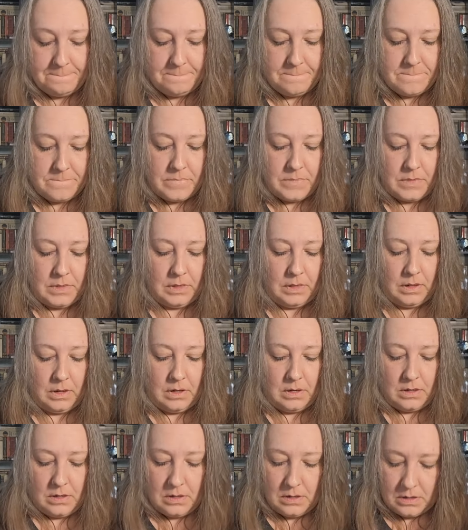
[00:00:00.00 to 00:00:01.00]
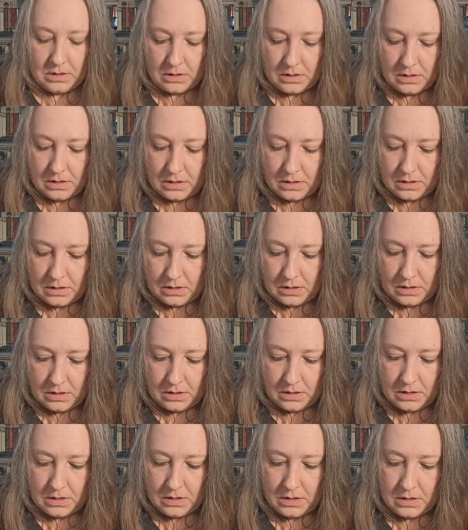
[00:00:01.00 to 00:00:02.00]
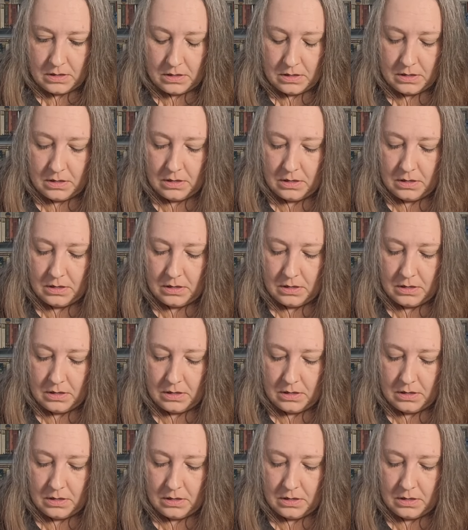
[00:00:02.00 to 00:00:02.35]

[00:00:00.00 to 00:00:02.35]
Nobody speaks.